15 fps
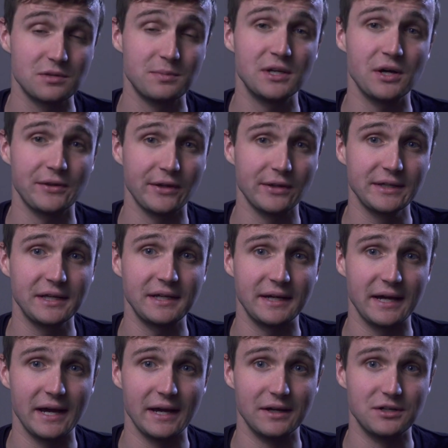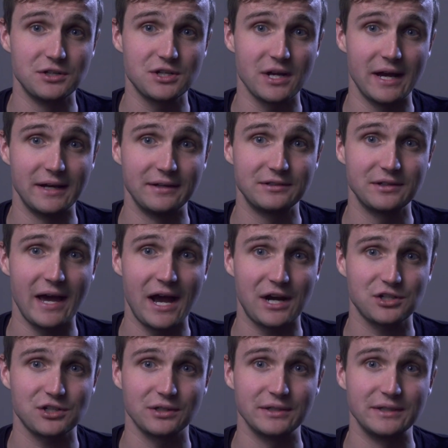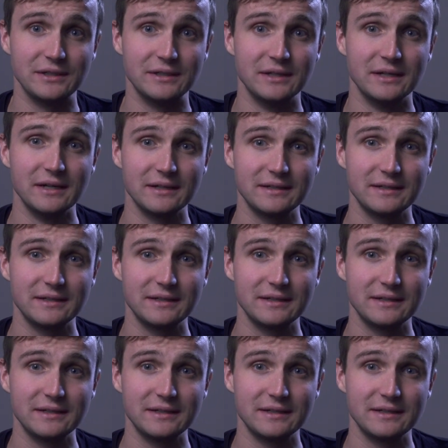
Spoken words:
be on the leading edge and to actually